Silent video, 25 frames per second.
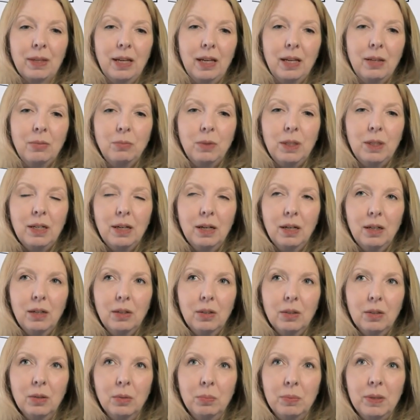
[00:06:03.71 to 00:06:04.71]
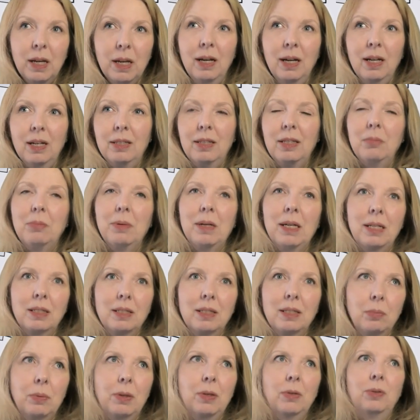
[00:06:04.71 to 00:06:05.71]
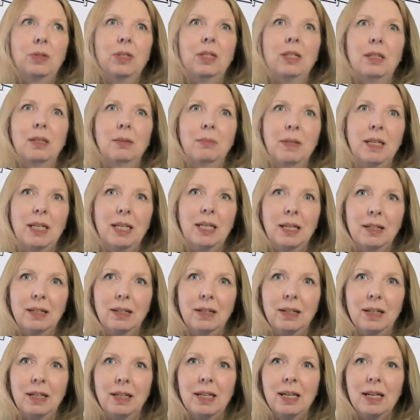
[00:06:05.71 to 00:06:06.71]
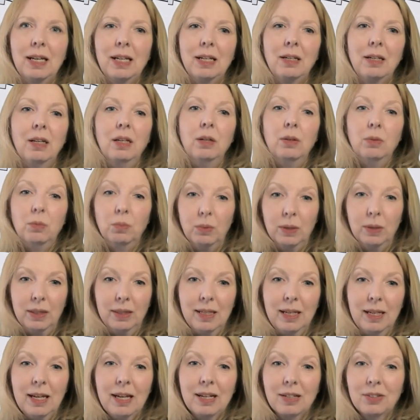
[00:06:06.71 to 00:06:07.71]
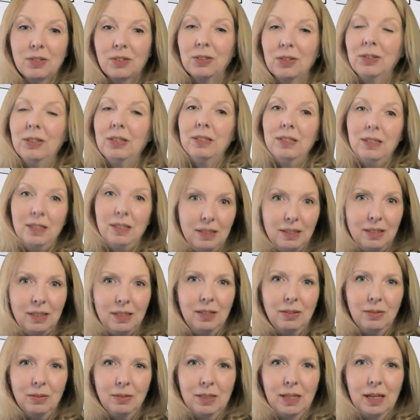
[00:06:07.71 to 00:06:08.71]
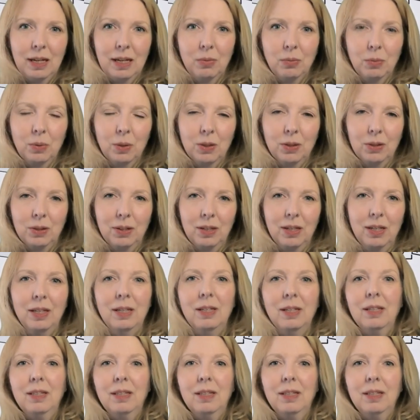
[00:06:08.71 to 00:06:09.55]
And we hope that by exposing them again and again, when they actually need to use that word,